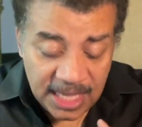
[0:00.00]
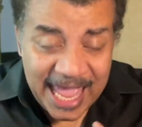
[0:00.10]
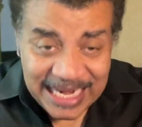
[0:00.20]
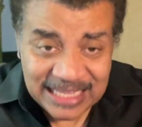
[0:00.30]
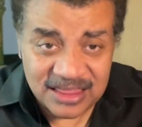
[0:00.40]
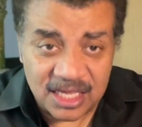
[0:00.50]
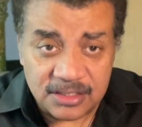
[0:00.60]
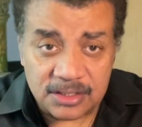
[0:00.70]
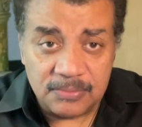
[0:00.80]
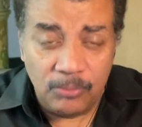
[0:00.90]

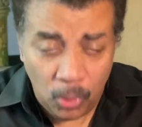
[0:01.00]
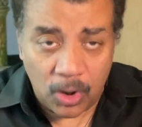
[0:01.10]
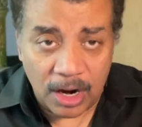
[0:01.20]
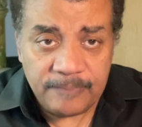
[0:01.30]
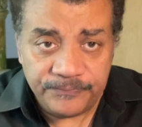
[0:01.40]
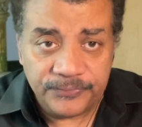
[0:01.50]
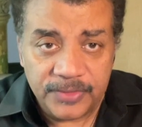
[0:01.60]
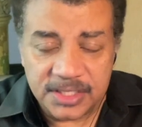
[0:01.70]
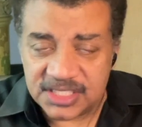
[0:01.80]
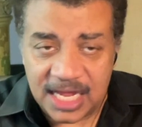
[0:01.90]
anything more,
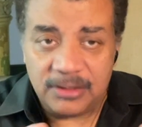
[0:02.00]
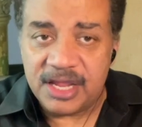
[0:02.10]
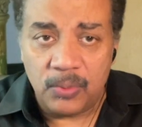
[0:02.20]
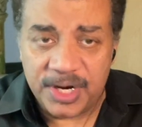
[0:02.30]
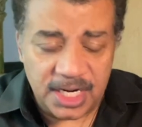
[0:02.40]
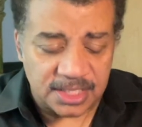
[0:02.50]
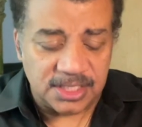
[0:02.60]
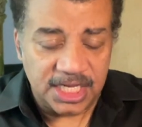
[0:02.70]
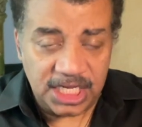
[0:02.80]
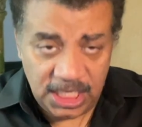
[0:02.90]
I don't care what it is,
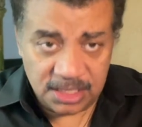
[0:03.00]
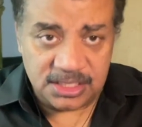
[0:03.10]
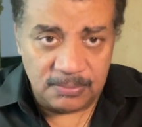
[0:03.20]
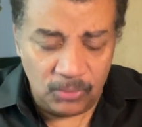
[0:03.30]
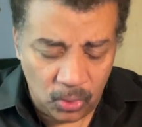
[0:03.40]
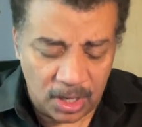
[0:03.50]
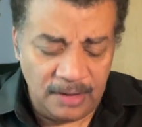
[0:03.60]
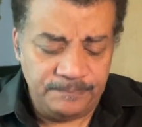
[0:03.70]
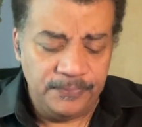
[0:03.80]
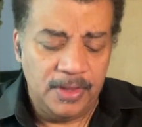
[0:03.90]
heat it some more,